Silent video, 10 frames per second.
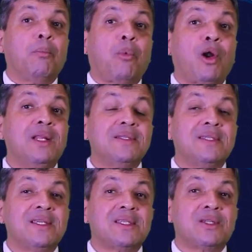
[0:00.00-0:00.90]

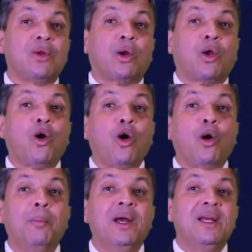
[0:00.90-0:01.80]

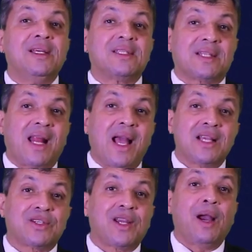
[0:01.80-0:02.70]
polinsys.com
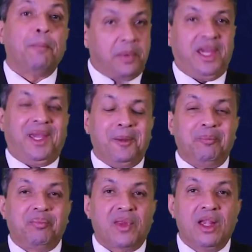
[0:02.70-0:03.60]
slash p.
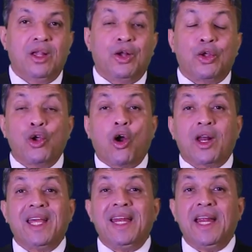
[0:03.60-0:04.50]
Your
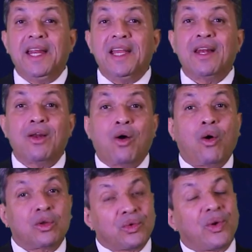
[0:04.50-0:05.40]
Canadian
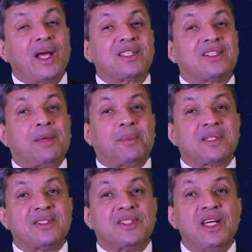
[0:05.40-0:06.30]
authorized
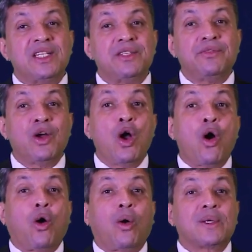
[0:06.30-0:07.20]
representative
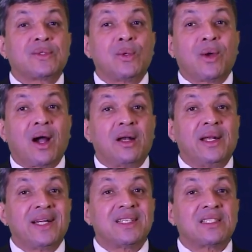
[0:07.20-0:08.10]
also
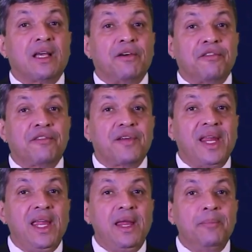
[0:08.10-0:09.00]
conducts a
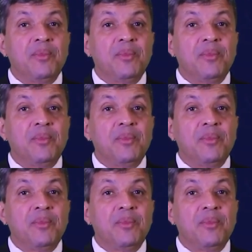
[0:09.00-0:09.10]
free